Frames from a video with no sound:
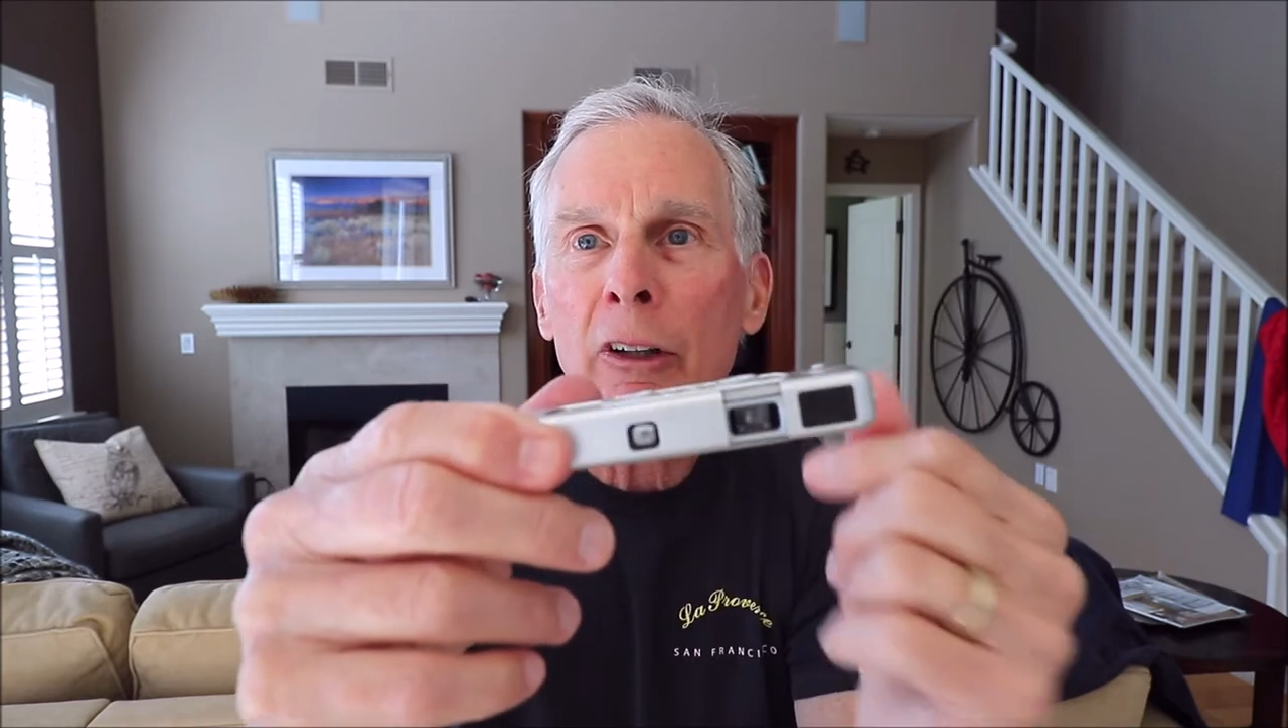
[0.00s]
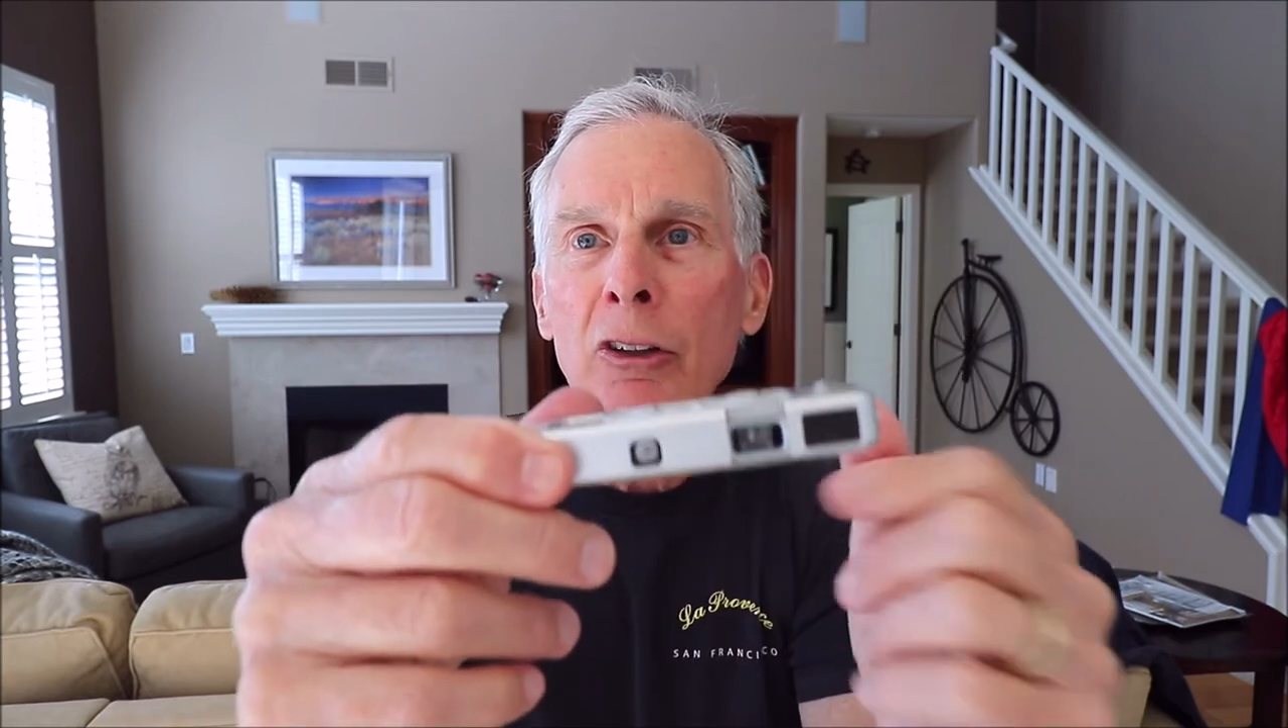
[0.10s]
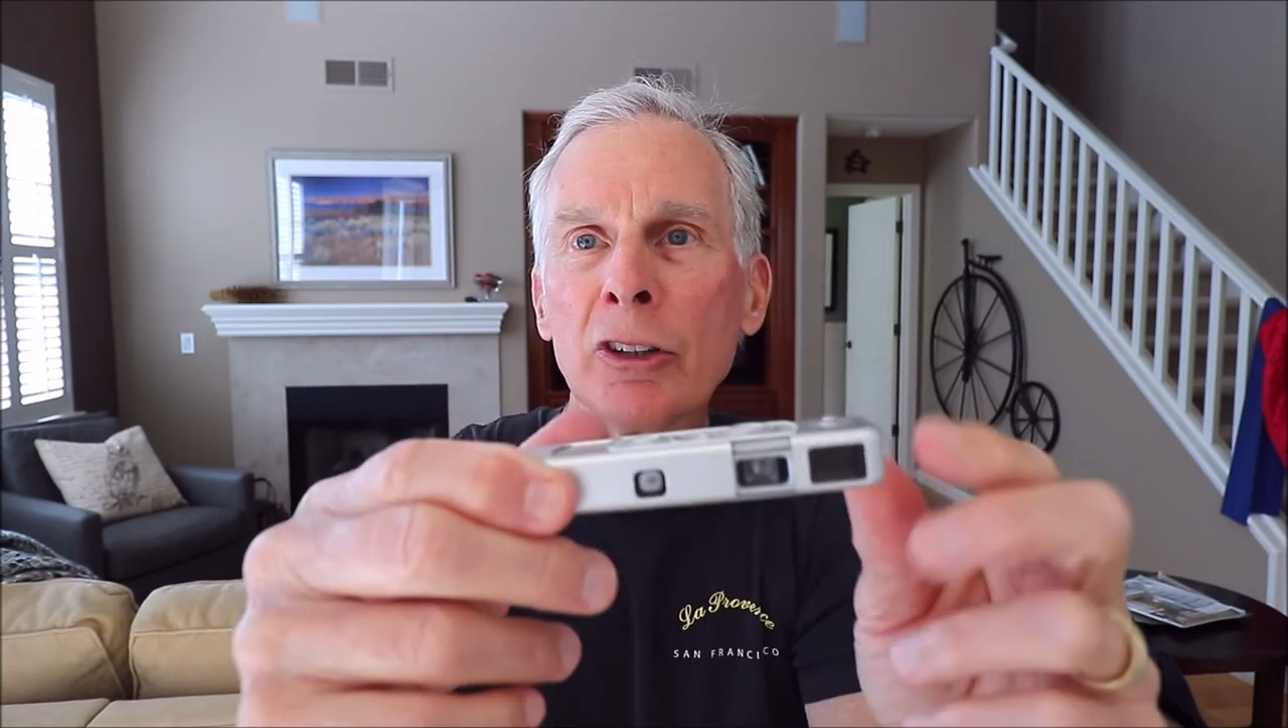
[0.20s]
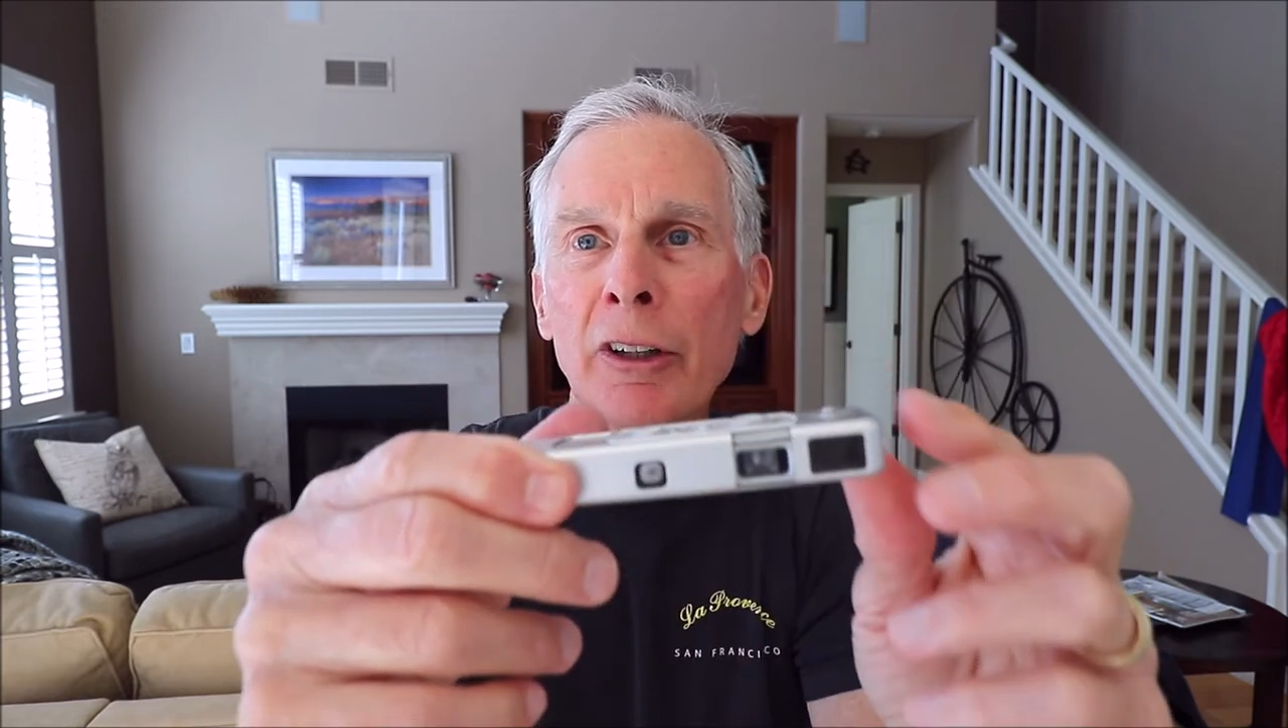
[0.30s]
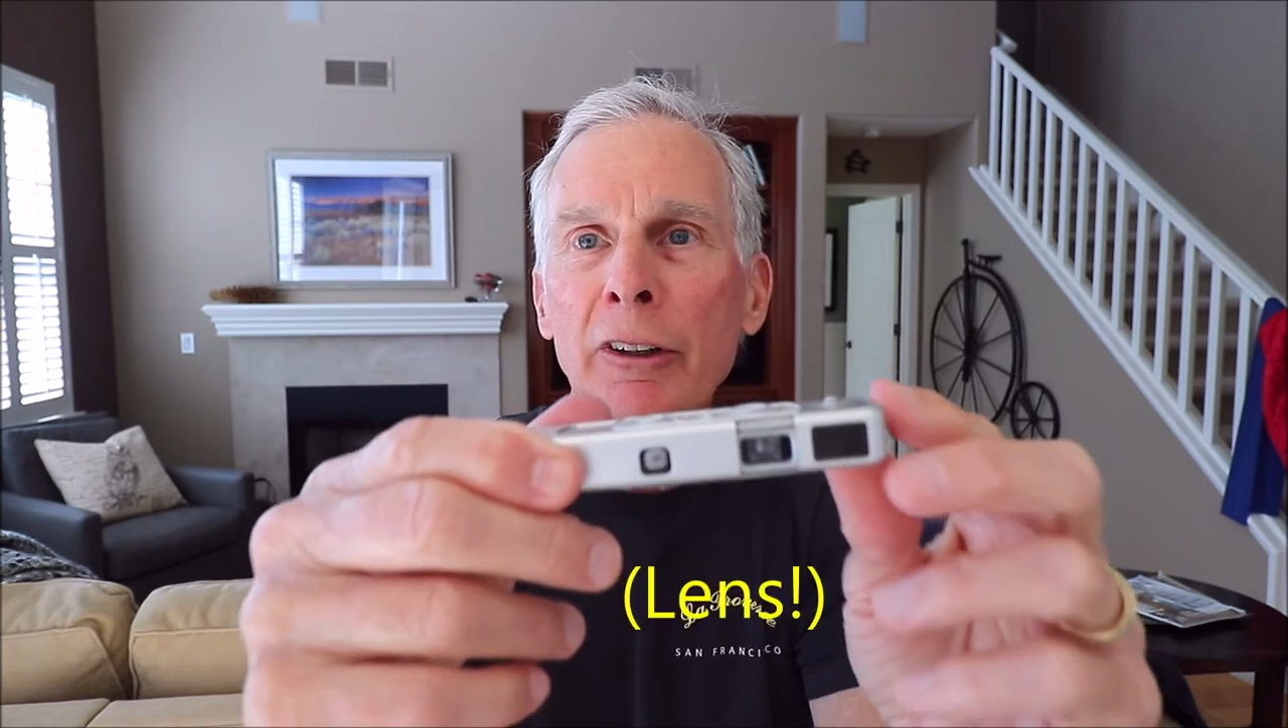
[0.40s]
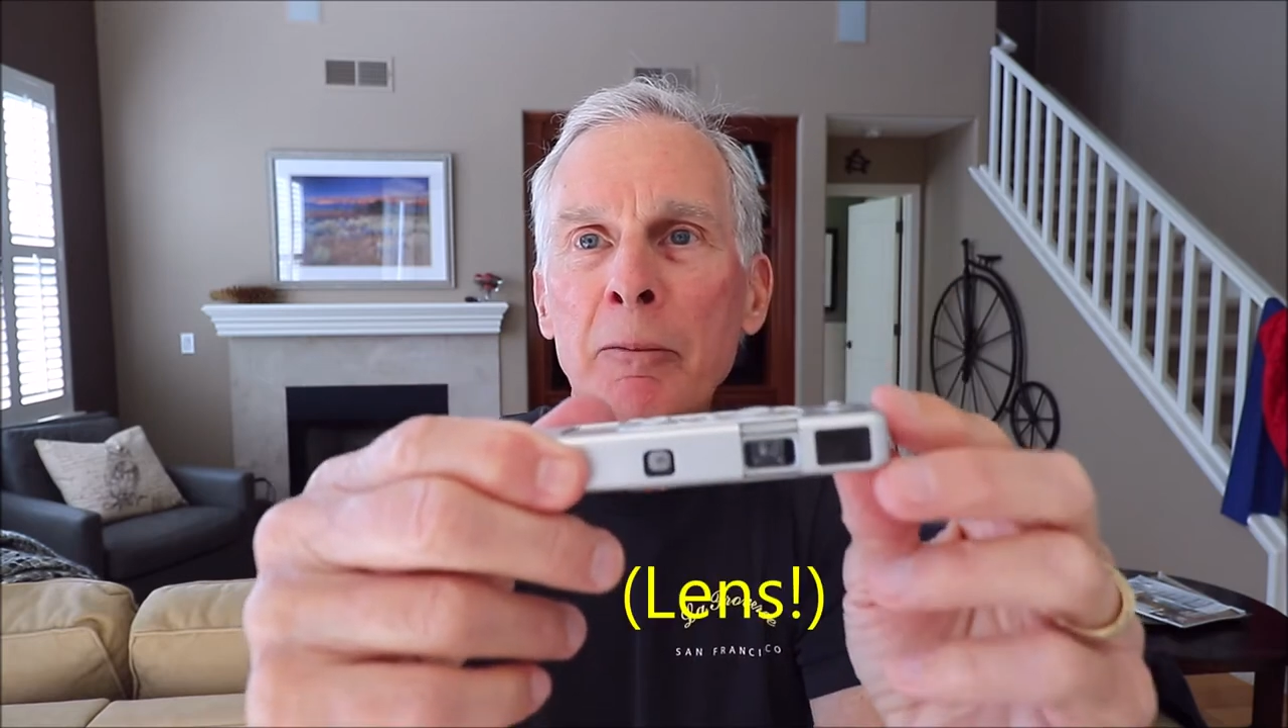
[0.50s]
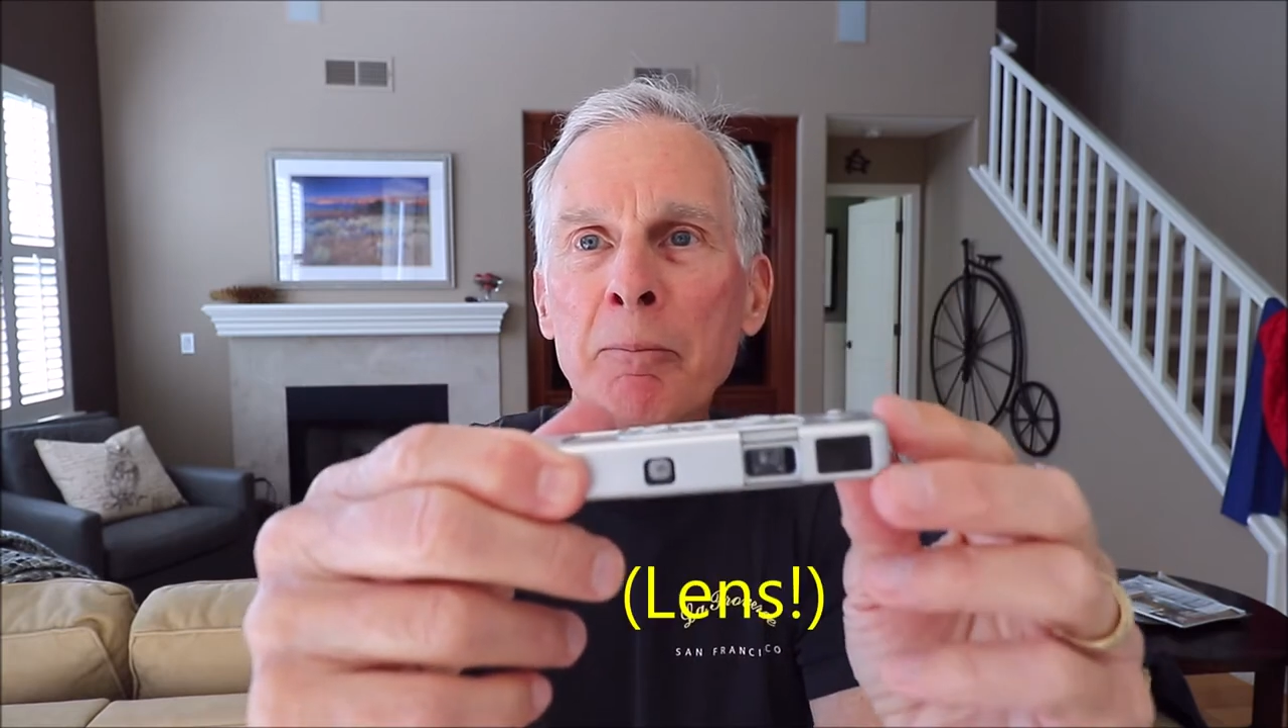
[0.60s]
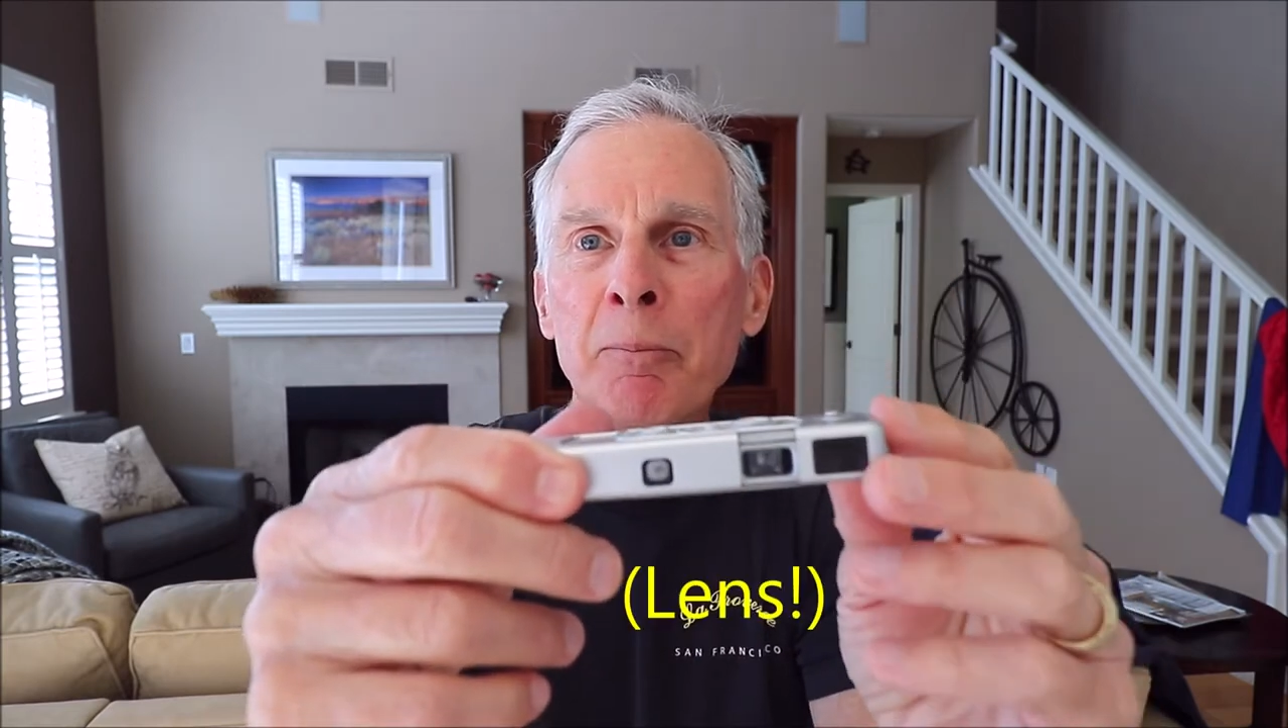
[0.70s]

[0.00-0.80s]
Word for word: of the shutter.